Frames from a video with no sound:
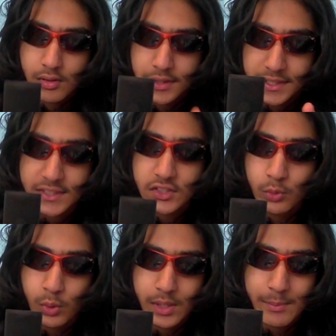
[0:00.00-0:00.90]
This is
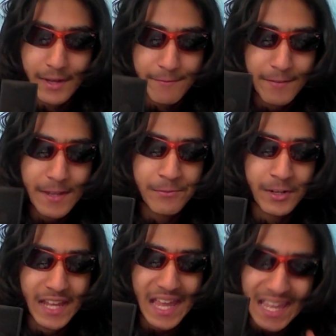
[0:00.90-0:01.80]
dually my
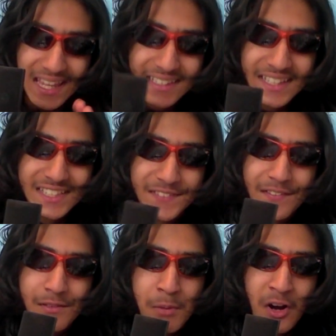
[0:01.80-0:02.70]
favorite and least
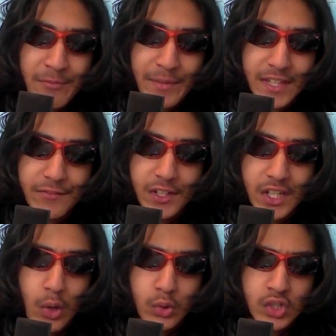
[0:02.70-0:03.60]
favorite part of making
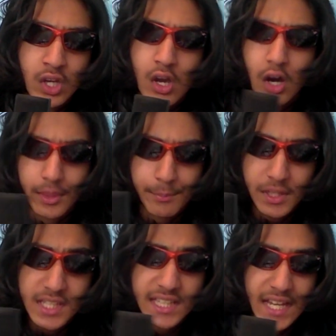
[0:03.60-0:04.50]
videos. On the
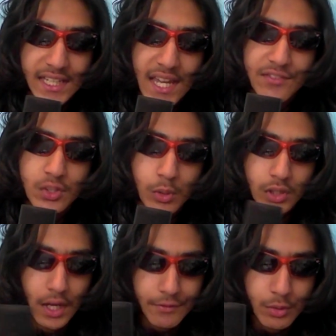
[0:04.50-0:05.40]
plus side, it gives you a
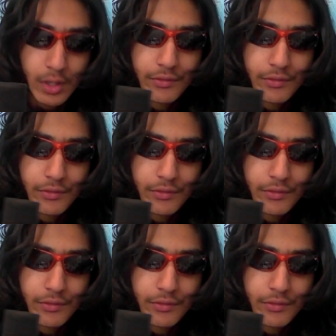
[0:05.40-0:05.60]
lot of creative